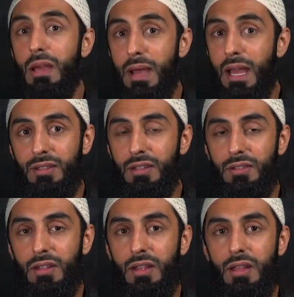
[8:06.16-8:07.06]

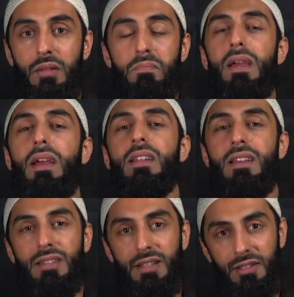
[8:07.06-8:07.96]
abandoned, barely
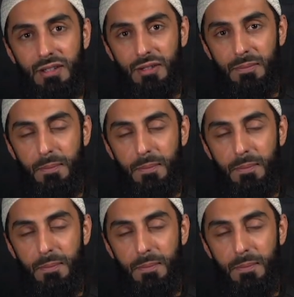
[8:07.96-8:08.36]
attended.